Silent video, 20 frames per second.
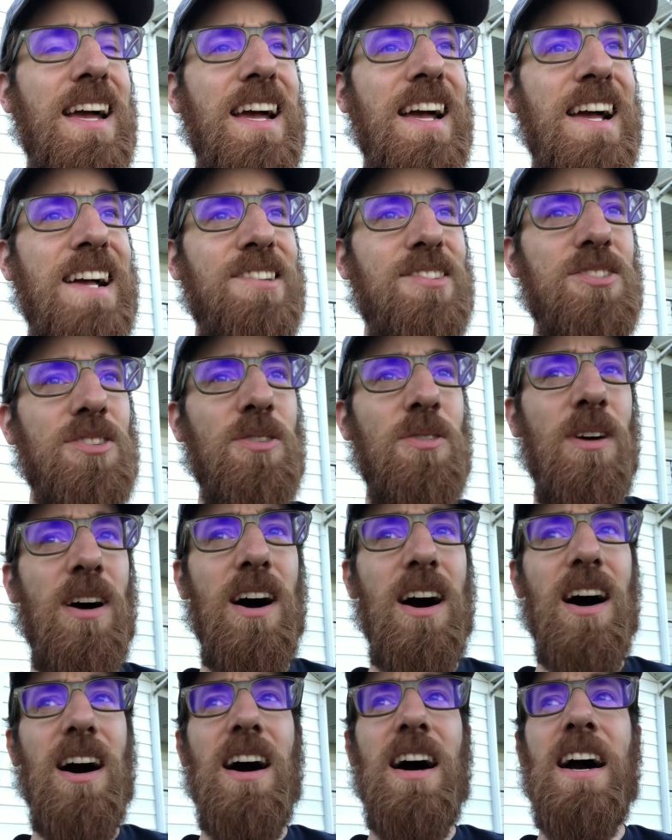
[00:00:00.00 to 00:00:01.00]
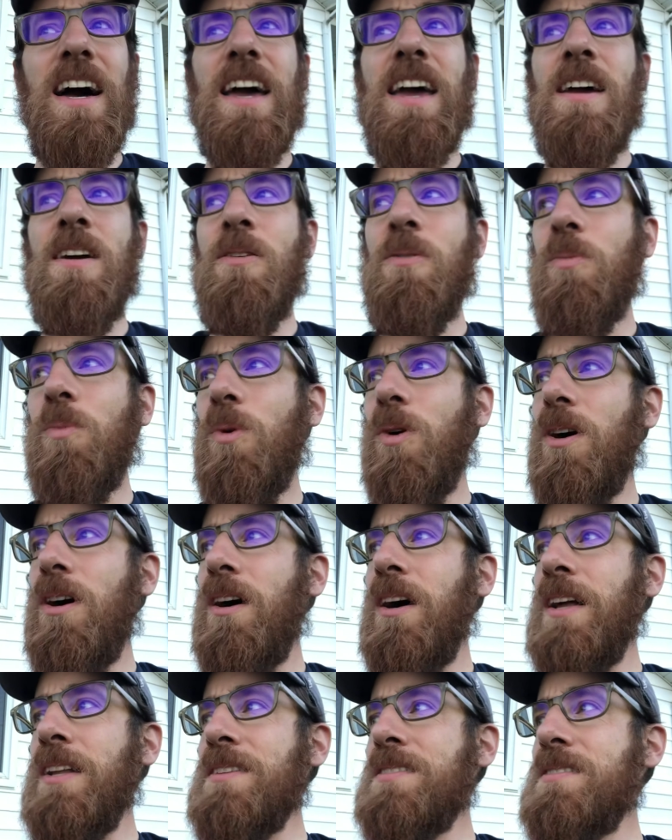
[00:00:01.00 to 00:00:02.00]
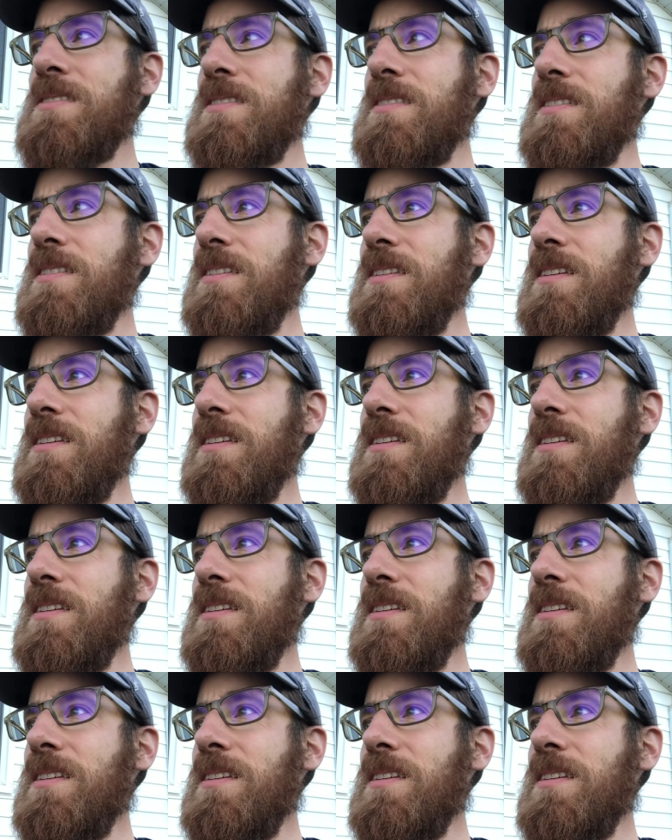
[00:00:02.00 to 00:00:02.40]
And so I want,